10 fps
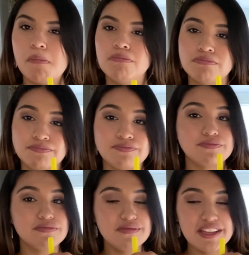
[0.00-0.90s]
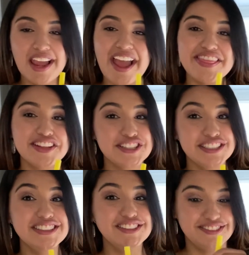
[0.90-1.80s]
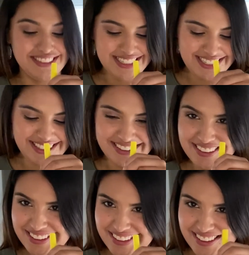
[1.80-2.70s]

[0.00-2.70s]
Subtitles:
And the tea is really good.